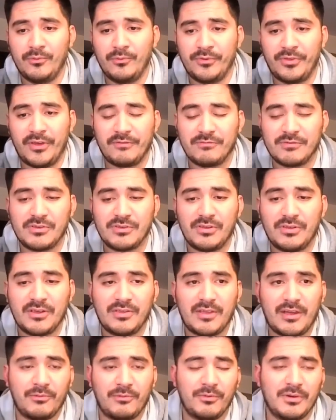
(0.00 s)
with
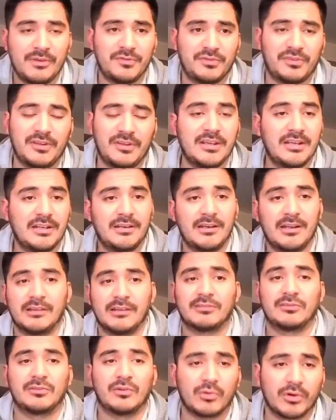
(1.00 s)
everything that we've seen
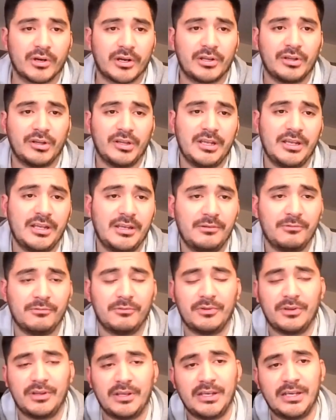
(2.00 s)
historically,
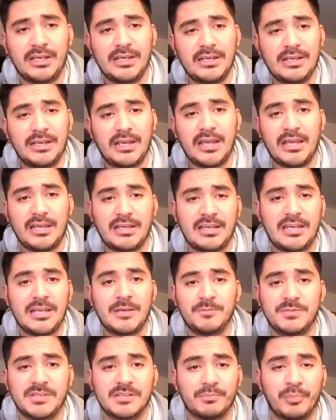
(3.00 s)
he he
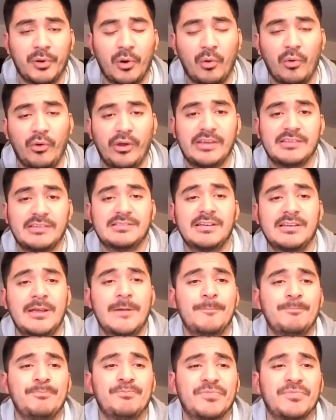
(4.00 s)
keeps it poised.
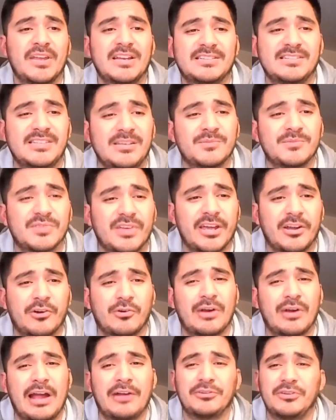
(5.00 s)
It seems
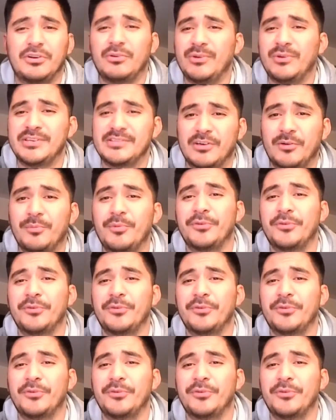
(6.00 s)
like crowd noise